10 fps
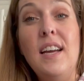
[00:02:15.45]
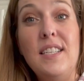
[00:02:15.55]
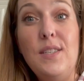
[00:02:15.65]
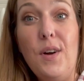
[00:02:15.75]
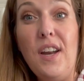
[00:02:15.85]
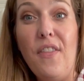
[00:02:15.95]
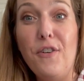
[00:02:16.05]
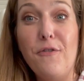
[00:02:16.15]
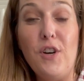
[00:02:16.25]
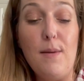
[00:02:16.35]
So another
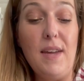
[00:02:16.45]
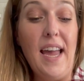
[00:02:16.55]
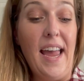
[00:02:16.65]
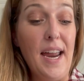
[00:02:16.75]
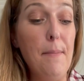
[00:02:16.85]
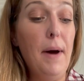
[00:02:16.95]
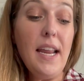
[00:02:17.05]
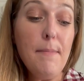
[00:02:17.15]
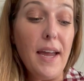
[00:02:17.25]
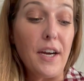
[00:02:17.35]
freebie and a
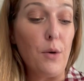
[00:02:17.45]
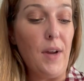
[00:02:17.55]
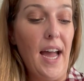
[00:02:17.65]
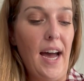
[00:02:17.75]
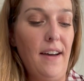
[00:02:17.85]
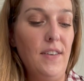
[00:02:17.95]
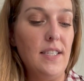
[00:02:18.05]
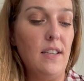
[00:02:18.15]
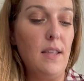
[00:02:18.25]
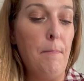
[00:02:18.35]
moneymaker we have
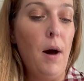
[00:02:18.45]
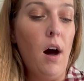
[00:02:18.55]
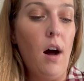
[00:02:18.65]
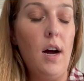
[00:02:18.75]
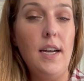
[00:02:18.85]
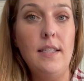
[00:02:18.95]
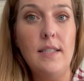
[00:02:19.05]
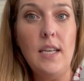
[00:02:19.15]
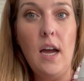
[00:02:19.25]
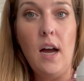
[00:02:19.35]
is on the
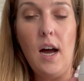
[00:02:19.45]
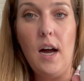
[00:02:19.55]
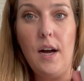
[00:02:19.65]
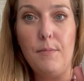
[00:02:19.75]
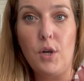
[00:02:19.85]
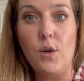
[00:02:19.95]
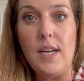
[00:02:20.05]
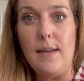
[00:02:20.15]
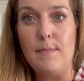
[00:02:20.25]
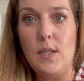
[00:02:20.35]
Pond's um,
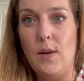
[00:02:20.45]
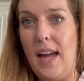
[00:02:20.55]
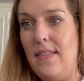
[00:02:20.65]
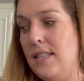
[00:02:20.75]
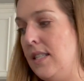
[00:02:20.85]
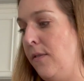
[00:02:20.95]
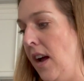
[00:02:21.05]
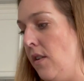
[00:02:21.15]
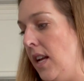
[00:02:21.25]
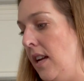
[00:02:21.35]
cream. So again, this is
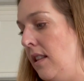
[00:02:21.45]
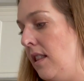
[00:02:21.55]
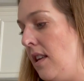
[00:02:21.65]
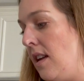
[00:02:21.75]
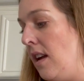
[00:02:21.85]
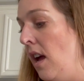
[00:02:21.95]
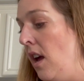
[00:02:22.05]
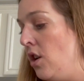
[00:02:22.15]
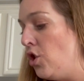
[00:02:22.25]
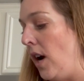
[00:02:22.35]
found in the
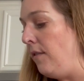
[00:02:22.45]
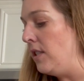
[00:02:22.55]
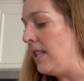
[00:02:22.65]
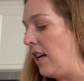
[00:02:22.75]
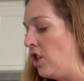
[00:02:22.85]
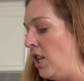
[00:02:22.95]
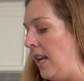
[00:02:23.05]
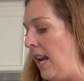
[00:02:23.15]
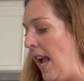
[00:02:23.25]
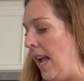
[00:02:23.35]
travel
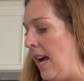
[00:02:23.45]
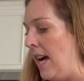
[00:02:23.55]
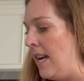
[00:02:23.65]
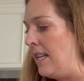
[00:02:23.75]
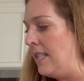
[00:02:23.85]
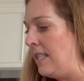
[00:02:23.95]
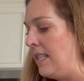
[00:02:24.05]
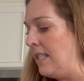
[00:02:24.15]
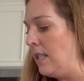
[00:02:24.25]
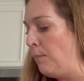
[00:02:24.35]
section and
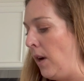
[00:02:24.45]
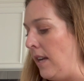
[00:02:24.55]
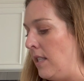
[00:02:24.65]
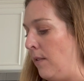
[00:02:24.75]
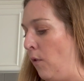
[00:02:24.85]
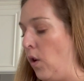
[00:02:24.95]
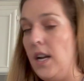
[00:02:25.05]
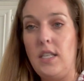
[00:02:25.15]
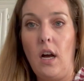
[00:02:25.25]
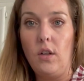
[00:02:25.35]
this is priced for
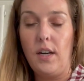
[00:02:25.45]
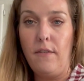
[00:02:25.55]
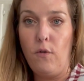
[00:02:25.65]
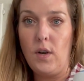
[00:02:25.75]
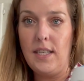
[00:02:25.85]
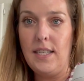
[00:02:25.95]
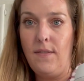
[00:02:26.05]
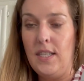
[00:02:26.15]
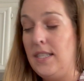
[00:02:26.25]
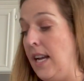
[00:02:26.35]

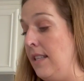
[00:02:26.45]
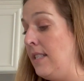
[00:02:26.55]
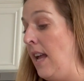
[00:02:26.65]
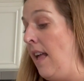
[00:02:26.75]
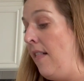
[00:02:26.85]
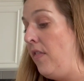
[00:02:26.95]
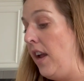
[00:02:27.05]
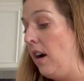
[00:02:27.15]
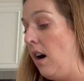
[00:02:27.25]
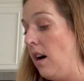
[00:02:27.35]
$1.47.
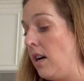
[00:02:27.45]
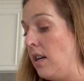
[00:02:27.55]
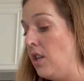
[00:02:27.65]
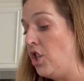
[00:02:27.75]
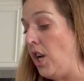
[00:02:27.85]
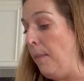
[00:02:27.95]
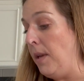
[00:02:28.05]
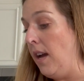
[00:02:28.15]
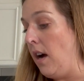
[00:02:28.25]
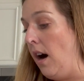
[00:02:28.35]
There are
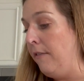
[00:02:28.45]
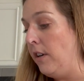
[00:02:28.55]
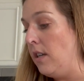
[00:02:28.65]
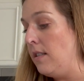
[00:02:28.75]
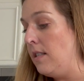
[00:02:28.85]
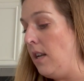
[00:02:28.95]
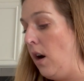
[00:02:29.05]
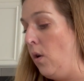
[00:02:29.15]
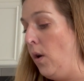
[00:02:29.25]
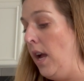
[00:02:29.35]
Shopkick offers.
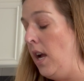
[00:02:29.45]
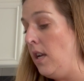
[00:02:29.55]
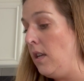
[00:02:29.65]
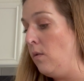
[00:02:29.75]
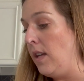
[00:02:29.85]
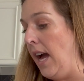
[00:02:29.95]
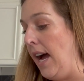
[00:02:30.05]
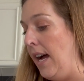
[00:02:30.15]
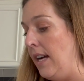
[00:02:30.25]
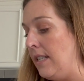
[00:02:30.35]
So you
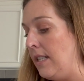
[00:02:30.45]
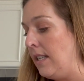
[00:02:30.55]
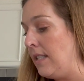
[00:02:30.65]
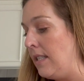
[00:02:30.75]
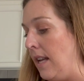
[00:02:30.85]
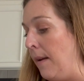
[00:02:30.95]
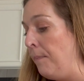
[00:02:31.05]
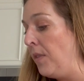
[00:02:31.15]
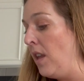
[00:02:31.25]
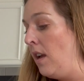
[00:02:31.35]
get, let's see,
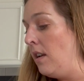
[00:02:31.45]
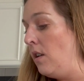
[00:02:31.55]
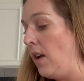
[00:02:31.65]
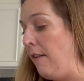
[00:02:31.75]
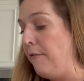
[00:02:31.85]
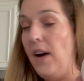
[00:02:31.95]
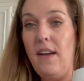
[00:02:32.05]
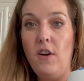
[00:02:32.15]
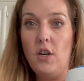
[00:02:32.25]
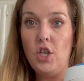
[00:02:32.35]
you get
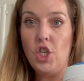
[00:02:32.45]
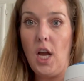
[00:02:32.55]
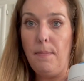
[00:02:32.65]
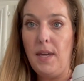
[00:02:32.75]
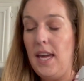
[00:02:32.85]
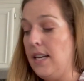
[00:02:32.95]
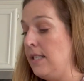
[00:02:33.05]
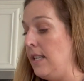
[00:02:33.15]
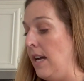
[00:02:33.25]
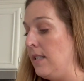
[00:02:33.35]
500 shop
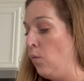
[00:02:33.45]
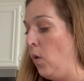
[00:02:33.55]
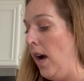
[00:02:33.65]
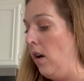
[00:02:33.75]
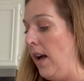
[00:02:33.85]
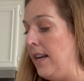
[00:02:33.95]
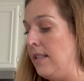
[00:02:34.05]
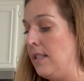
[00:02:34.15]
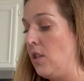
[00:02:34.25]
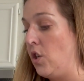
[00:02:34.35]
kicks as well
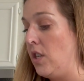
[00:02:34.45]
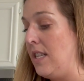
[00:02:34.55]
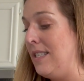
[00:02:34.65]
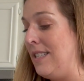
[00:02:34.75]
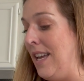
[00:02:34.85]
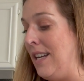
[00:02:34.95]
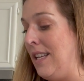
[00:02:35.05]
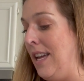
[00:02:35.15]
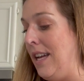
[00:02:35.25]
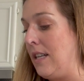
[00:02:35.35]
as 30
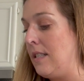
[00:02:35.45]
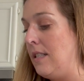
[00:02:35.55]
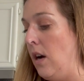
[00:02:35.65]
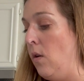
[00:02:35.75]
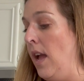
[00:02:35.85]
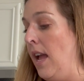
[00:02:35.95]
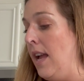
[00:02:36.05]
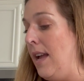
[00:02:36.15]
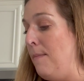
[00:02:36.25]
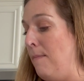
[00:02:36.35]
scan kicks. So
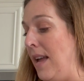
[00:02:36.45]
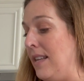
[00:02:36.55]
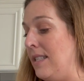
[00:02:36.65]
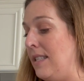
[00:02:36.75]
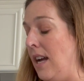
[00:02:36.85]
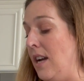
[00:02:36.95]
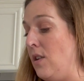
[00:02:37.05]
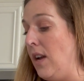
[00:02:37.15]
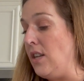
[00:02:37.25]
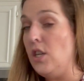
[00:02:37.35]
it makes, uh,
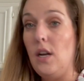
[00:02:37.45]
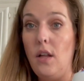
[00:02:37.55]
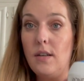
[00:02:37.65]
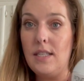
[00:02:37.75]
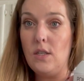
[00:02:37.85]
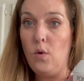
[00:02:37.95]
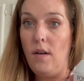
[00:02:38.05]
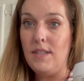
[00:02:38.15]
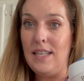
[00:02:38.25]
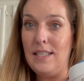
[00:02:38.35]
you get
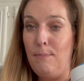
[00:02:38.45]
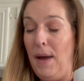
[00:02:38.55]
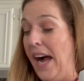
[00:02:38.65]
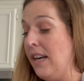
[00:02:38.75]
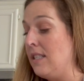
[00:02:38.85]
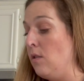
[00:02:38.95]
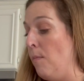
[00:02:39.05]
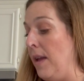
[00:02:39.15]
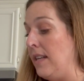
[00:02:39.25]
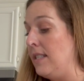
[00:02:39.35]
$2.12 back. So it
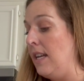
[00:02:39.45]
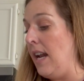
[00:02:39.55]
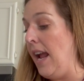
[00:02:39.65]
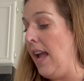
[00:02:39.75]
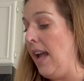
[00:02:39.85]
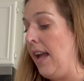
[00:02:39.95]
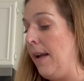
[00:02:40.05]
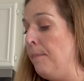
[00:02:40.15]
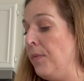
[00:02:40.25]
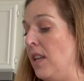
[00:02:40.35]
makes it
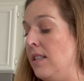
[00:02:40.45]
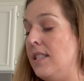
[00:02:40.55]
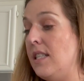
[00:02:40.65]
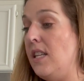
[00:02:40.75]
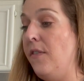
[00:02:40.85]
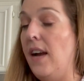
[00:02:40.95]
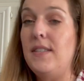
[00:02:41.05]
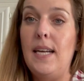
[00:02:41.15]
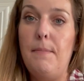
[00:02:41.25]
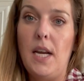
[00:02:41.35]
a 65
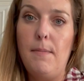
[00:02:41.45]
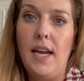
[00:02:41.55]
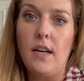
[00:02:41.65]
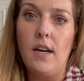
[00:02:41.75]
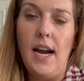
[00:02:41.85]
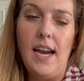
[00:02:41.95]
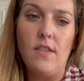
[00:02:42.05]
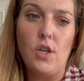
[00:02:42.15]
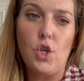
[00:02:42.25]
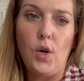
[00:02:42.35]
cent moneymaker
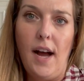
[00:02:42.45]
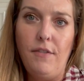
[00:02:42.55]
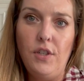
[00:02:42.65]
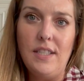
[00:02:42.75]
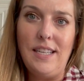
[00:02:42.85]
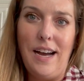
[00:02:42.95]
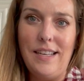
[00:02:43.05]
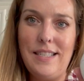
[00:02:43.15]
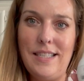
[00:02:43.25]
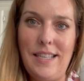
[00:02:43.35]
and the travel
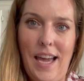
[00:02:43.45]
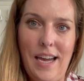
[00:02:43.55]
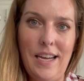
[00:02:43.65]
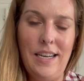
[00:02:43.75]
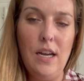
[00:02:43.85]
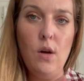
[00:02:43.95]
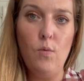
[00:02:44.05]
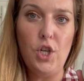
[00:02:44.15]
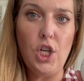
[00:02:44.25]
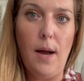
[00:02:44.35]
does scan
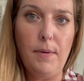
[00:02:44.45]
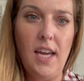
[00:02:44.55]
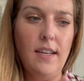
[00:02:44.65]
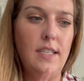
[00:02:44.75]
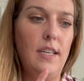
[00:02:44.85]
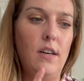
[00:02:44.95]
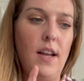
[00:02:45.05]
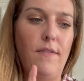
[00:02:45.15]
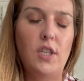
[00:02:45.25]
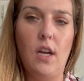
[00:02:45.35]
with shop So you don't
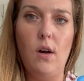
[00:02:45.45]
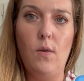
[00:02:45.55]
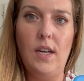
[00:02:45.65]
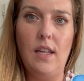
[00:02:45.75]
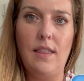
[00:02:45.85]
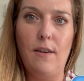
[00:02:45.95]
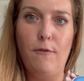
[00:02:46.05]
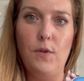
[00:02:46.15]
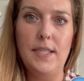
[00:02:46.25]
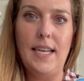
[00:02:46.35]
have to go and get the
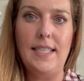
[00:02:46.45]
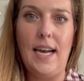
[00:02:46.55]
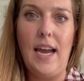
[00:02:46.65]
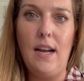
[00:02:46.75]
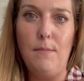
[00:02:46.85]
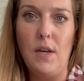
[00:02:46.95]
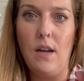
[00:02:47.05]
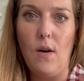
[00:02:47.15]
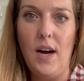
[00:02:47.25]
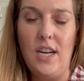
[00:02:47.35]
full size item. You can
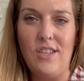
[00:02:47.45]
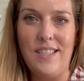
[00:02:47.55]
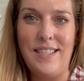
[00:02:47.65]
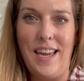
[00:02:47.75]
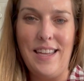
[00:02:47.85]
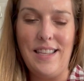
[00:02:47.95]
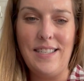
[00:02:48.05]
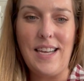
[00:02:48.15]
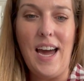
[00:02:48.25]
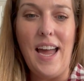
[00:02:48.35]
go ahead and just scan
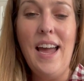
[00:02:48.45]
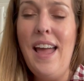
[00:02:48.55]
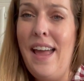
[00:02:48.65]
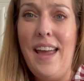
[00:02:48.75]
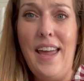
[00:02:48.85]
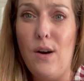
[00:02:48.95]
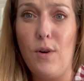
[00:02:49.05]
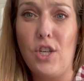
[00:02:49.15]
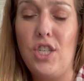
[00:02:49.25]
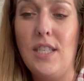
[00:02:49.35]
this guy and it
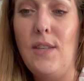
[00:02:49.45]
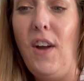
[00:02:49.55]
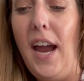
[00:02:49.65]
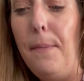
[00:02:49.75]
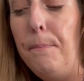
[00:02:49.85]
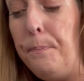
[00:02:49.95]
works just fine.